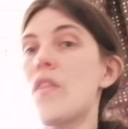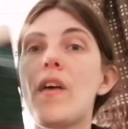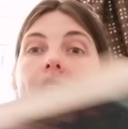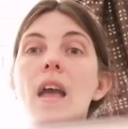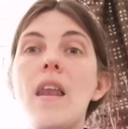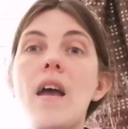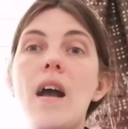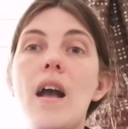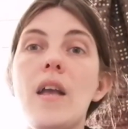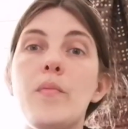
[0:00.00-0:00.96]
Then
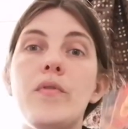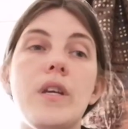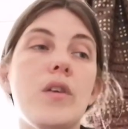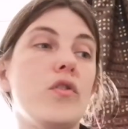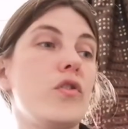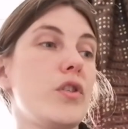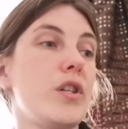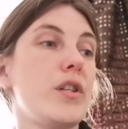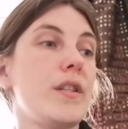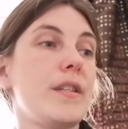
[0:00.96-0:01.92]
I
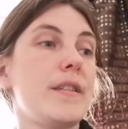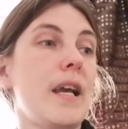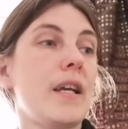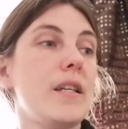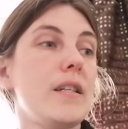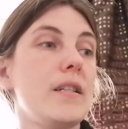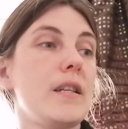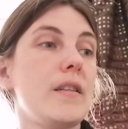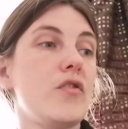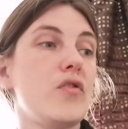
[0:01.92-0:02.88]
pre-ordered the second
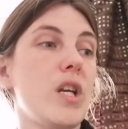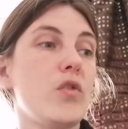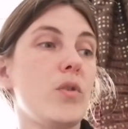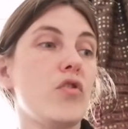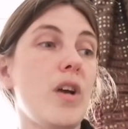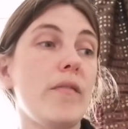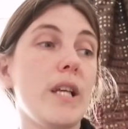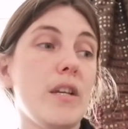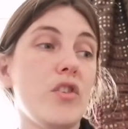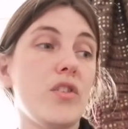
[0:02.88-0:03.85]
in the Strange World
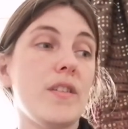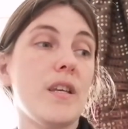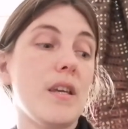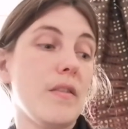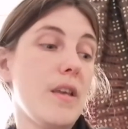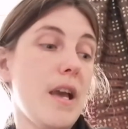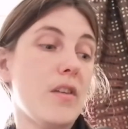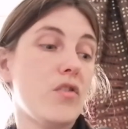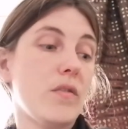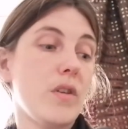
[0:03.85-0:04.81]
Travel Agency, The
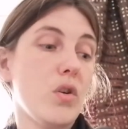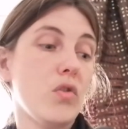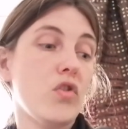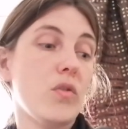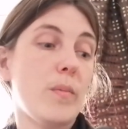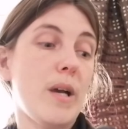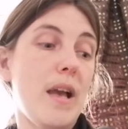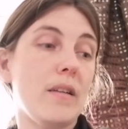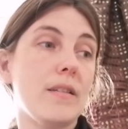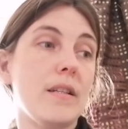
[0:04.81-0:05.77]
Edge of the Ocean by
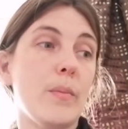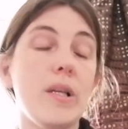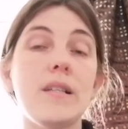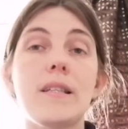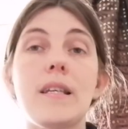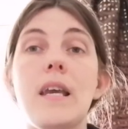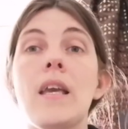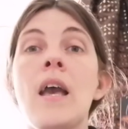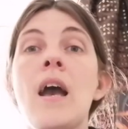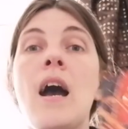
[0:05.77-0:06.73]
L.D.
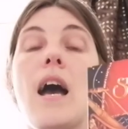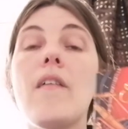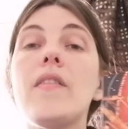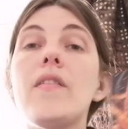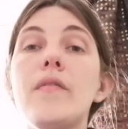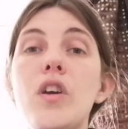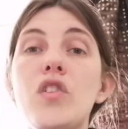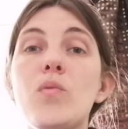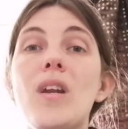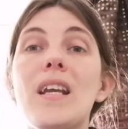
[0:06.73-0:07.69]
Lipinski. I read the
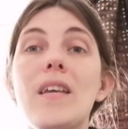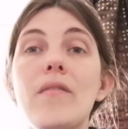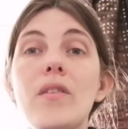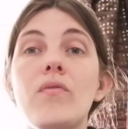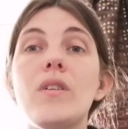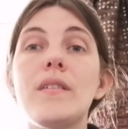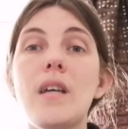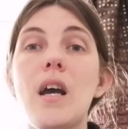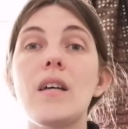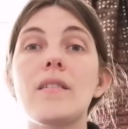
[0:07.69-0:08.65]
first one, I give it 3
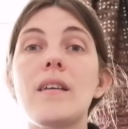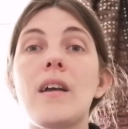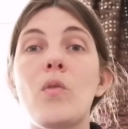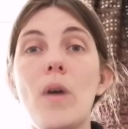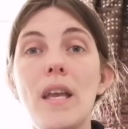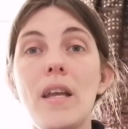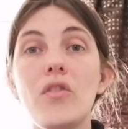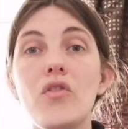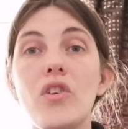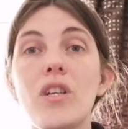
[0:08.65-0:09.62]
stars, I quite
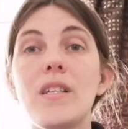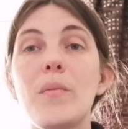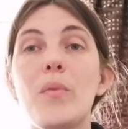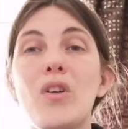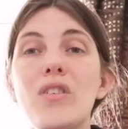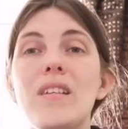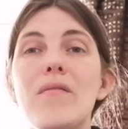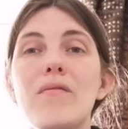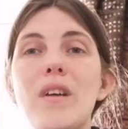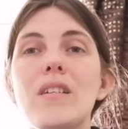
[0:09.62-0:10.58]
enjoyed it, but because
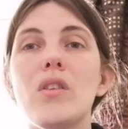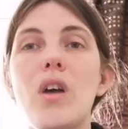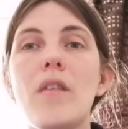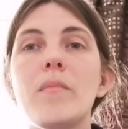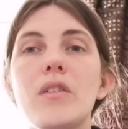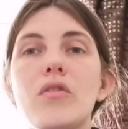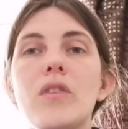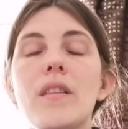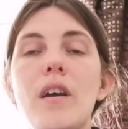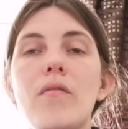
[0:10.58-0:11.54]
I've lot of middle
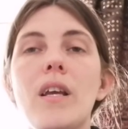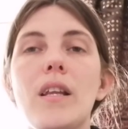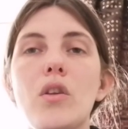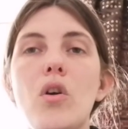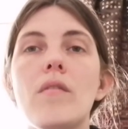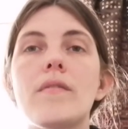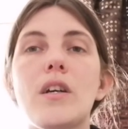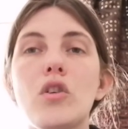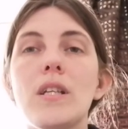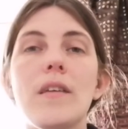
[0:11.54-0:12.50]
grade that I really loved,
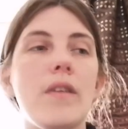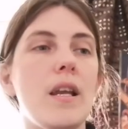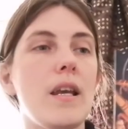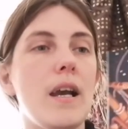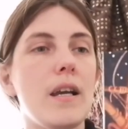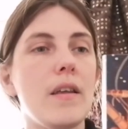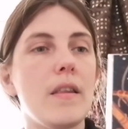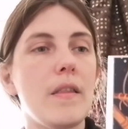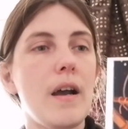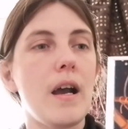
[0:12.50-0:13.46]
I couldn't give it any higher
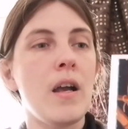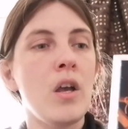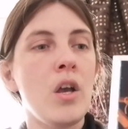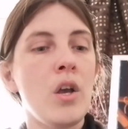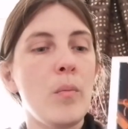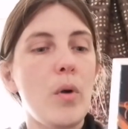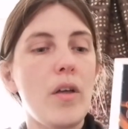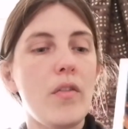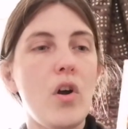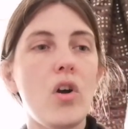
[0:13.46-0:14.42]
than that.
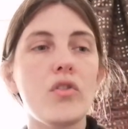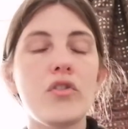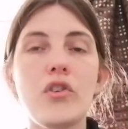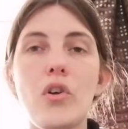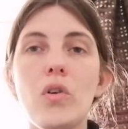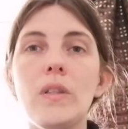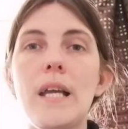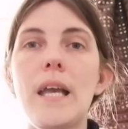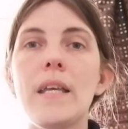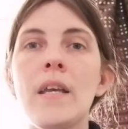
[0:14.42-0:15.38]
But I thought,
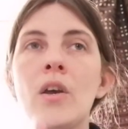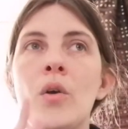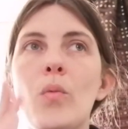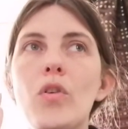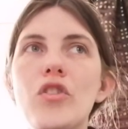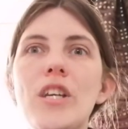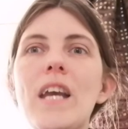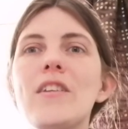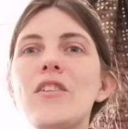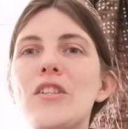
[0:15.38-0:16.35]
surely, once you
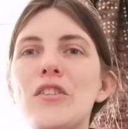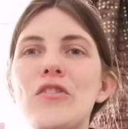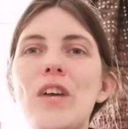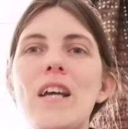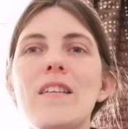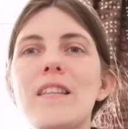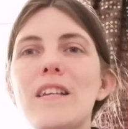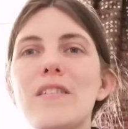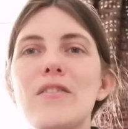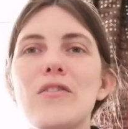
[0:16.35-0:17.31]
get into your stride of
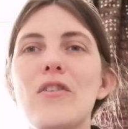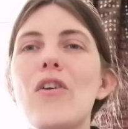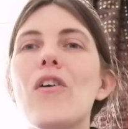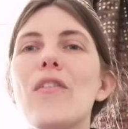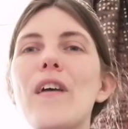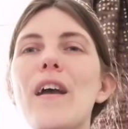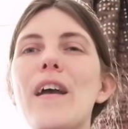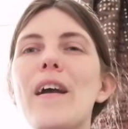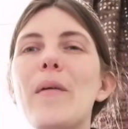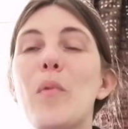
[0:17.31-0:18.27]
things as an author,
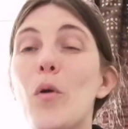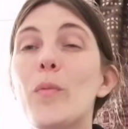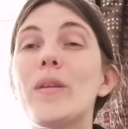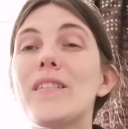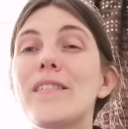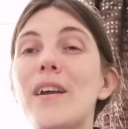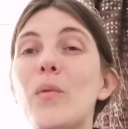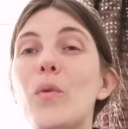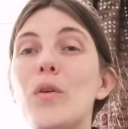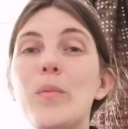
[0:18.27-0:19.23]
I'm hoping the
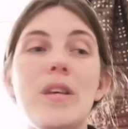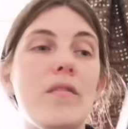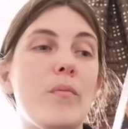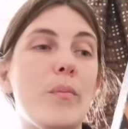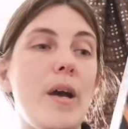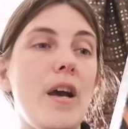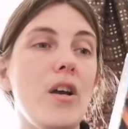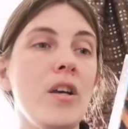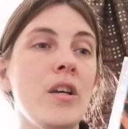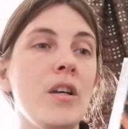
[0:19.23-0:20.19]
second one will be even
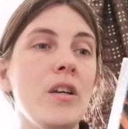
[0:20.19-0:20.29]
better.